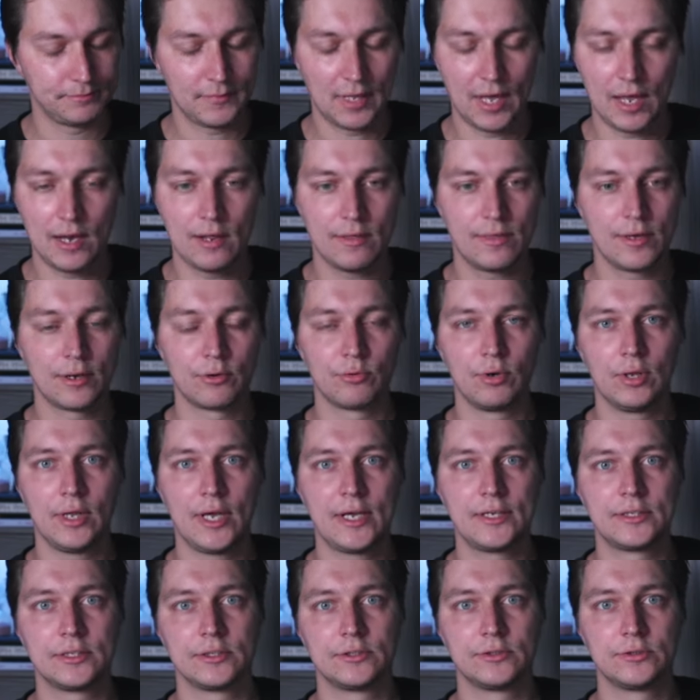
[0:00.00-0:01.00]
anything
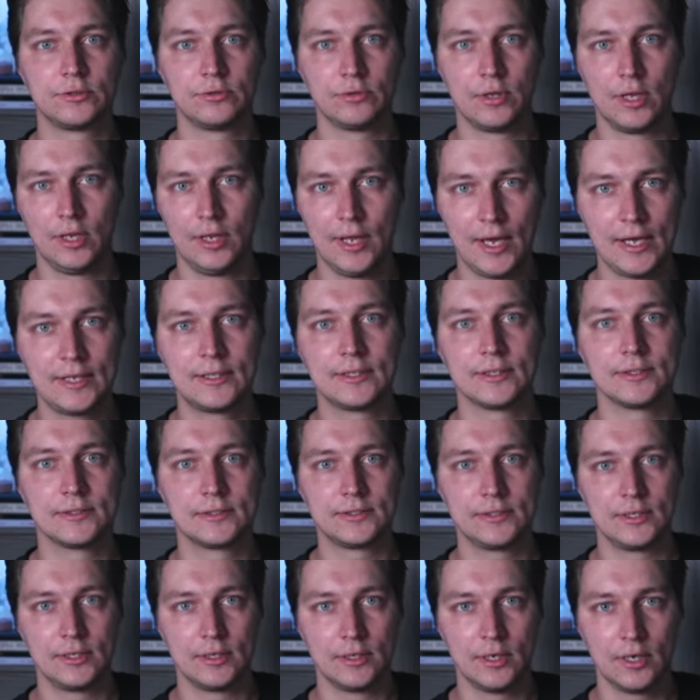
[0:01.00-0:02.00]
related to the
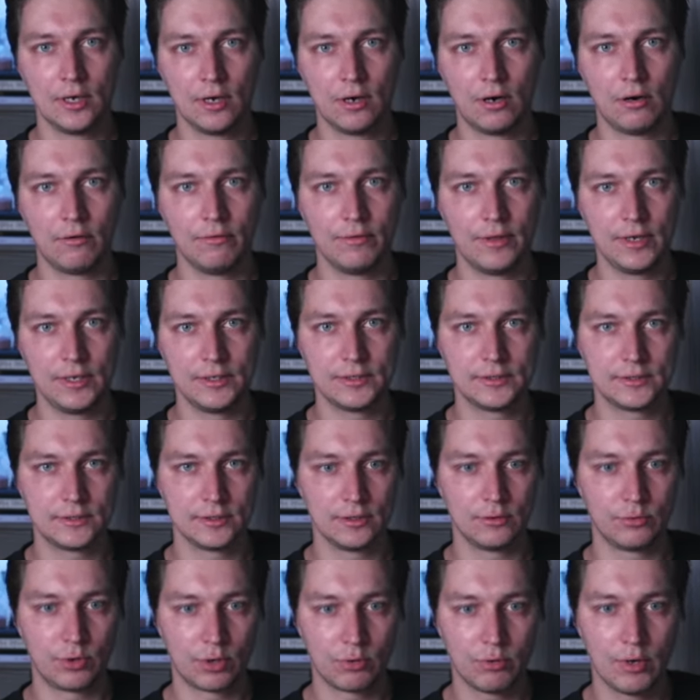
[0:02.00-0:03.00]
latency of these
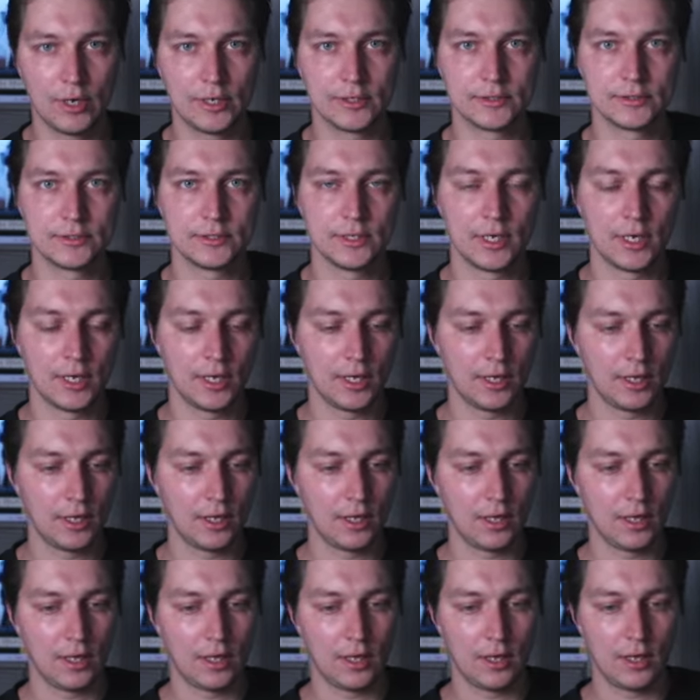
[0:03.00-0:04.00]
requests,
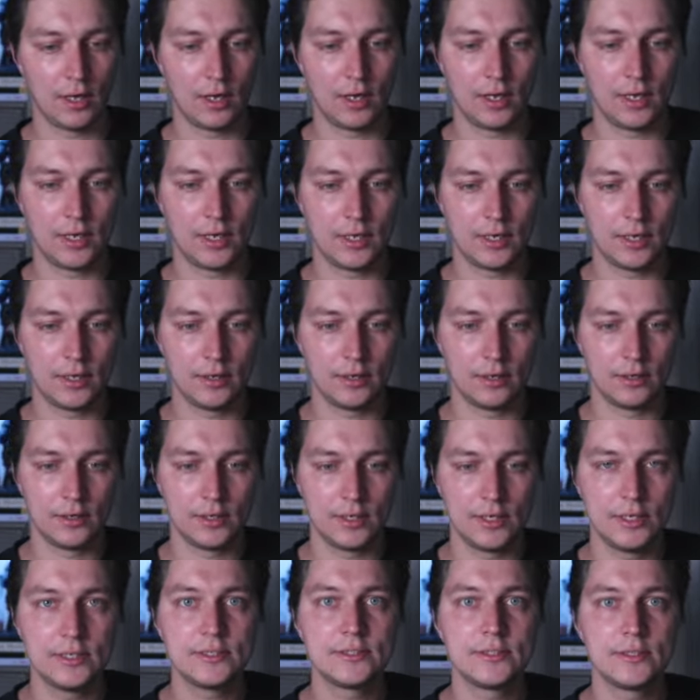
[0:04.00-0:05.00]

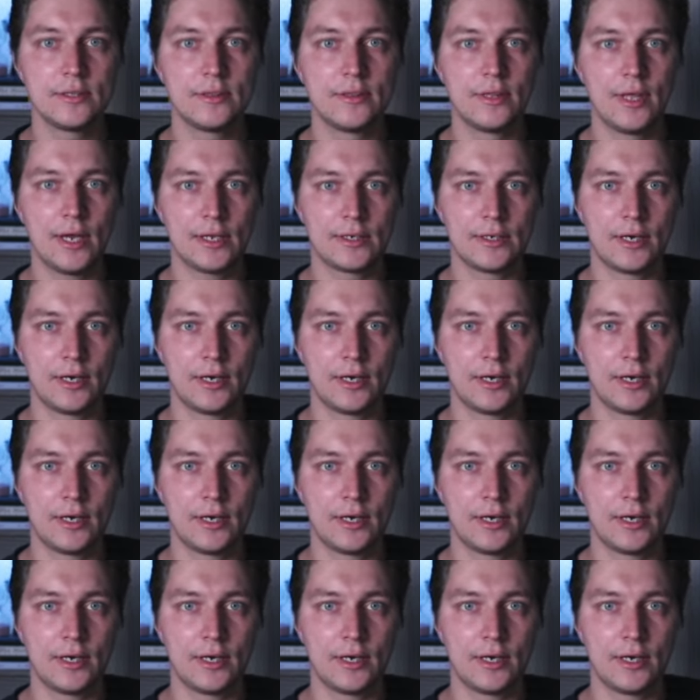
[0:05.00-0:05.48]
isn't that